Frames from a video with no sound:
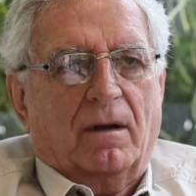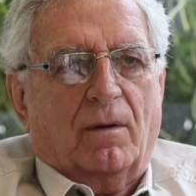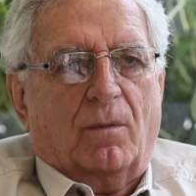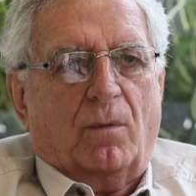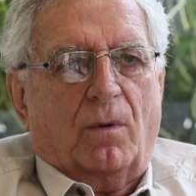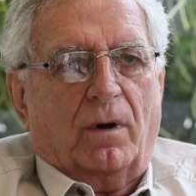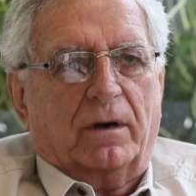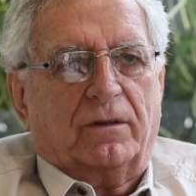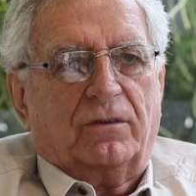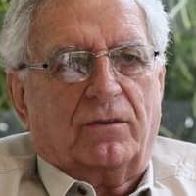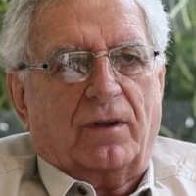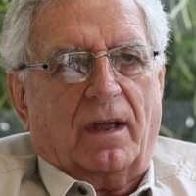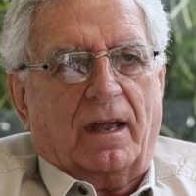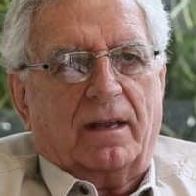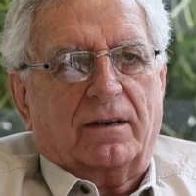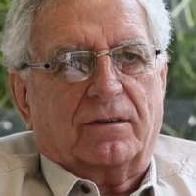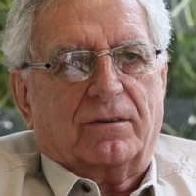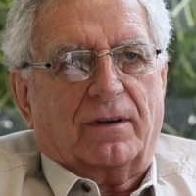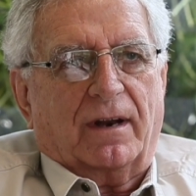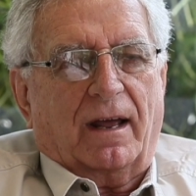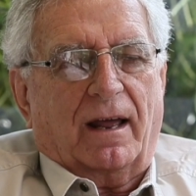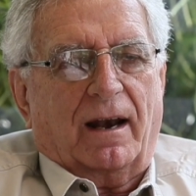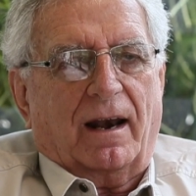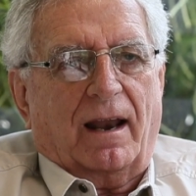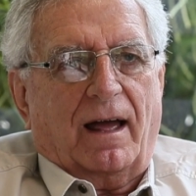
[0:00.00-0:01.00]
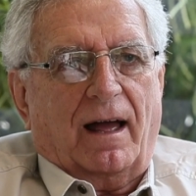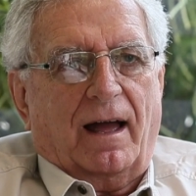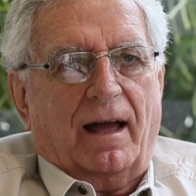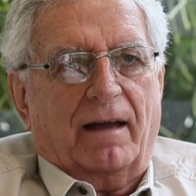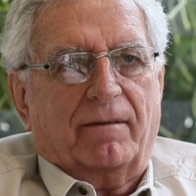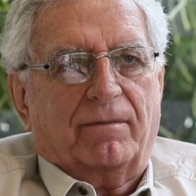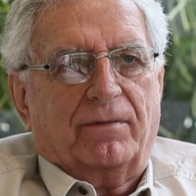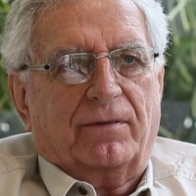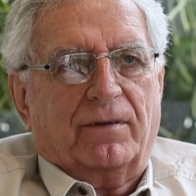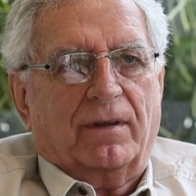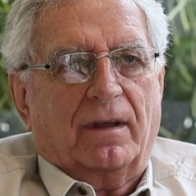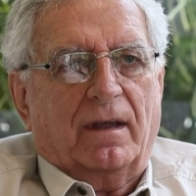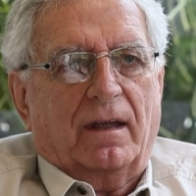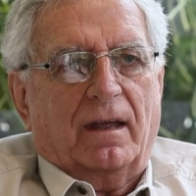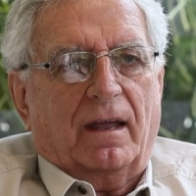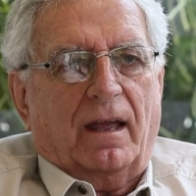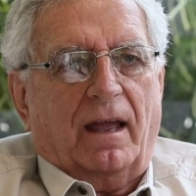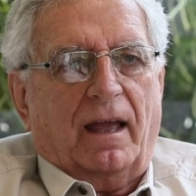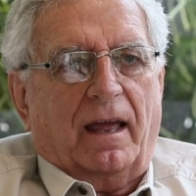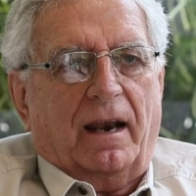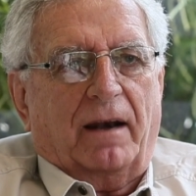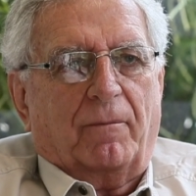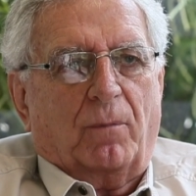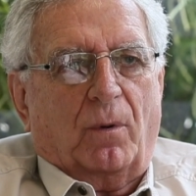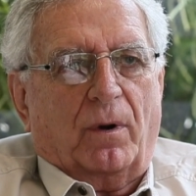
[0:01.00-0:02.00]
what changed our lives,
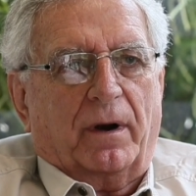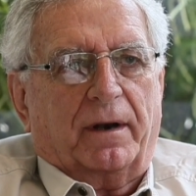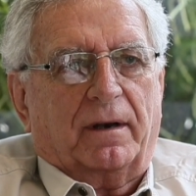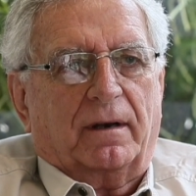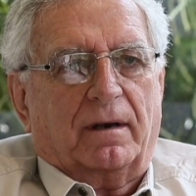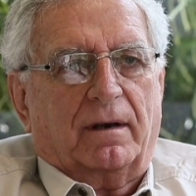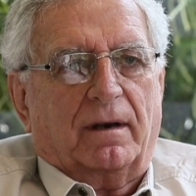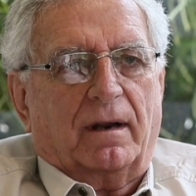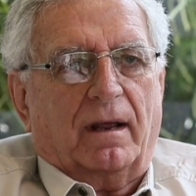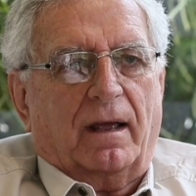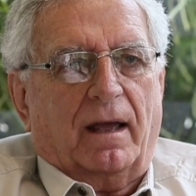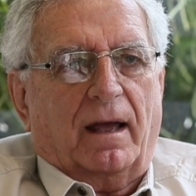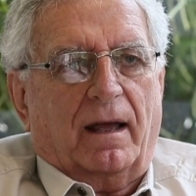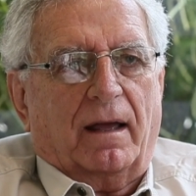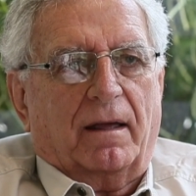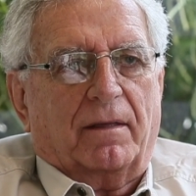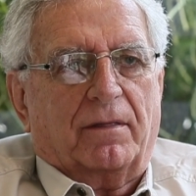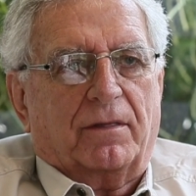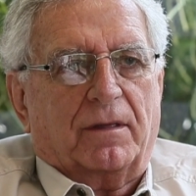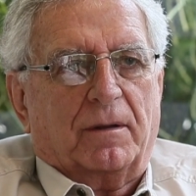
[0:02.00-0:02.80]
and what uh,